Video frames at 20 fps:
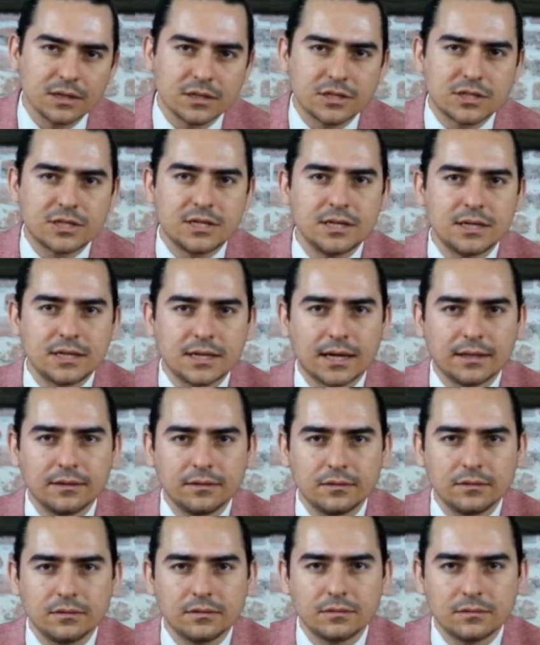She
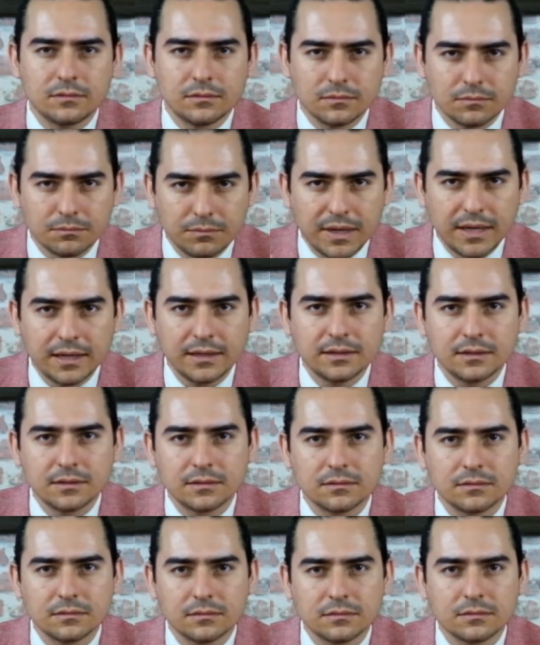can
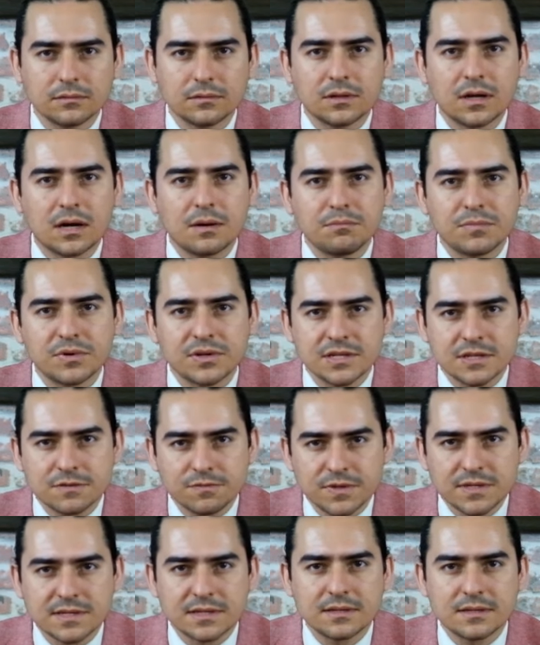make numerous
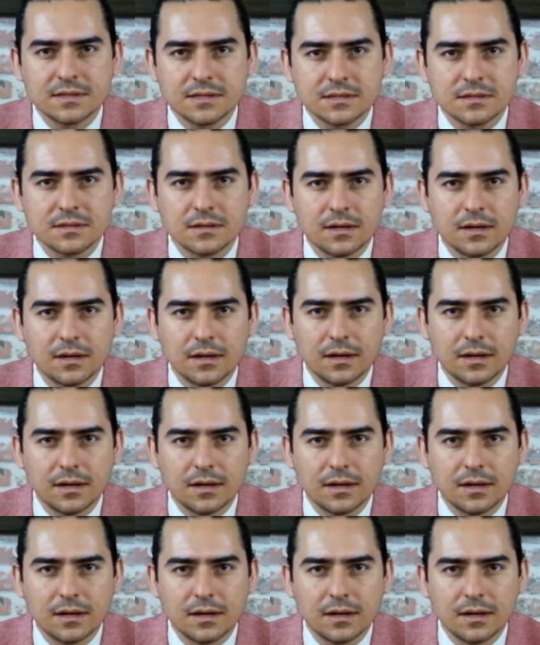visits